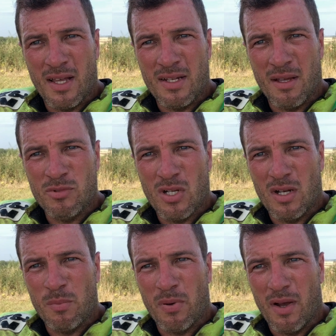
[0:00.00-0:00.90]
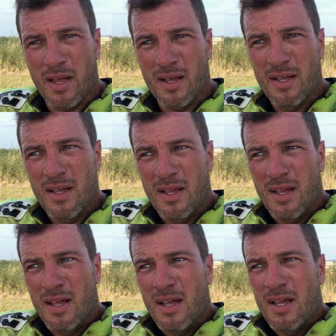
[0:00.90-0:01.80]
And Charlie Pryor
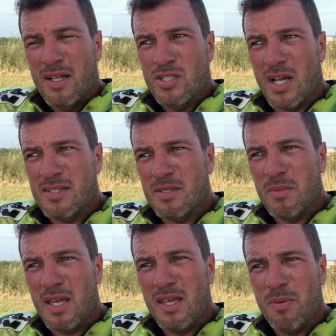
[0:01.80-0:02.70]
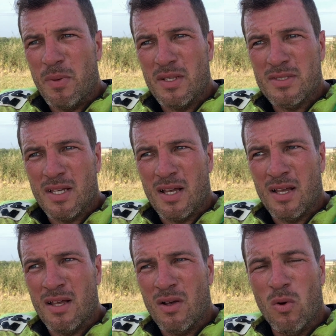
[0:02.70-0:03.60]
chasing me, but
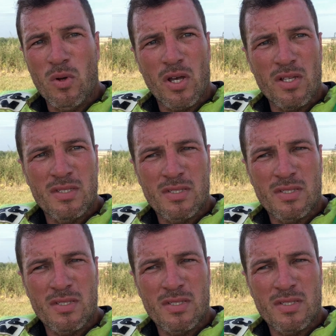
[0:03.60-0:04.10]
all good.